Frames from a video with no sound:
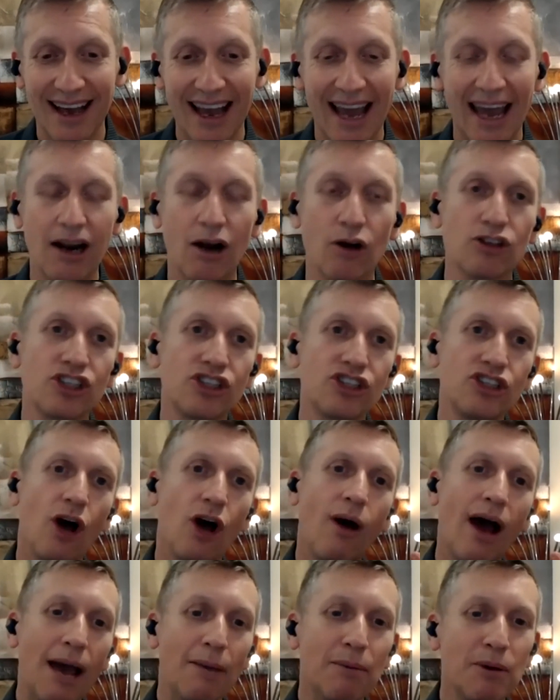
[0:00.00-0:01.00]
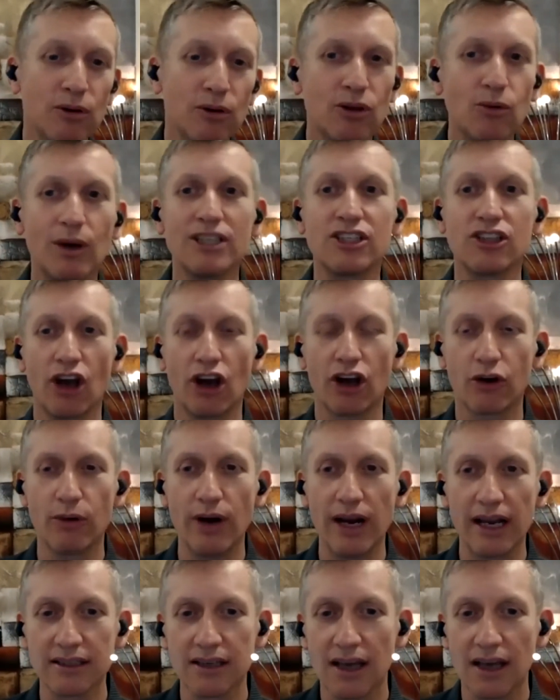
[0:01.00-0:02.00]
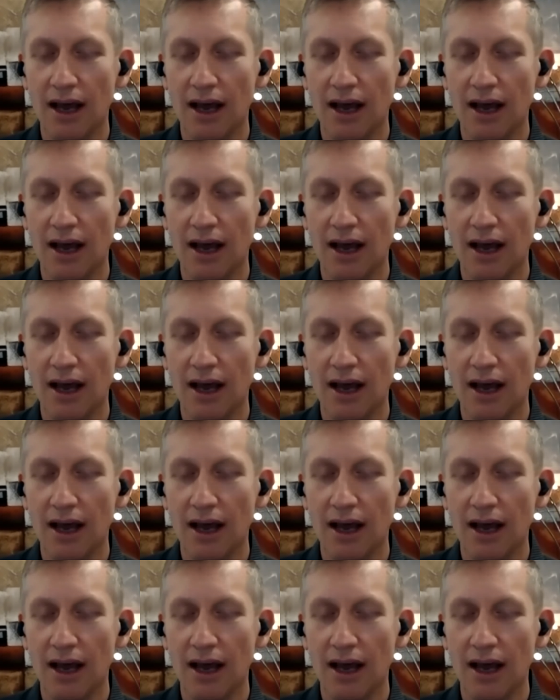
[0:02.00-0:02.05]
And I was so happy with the ones I got correct.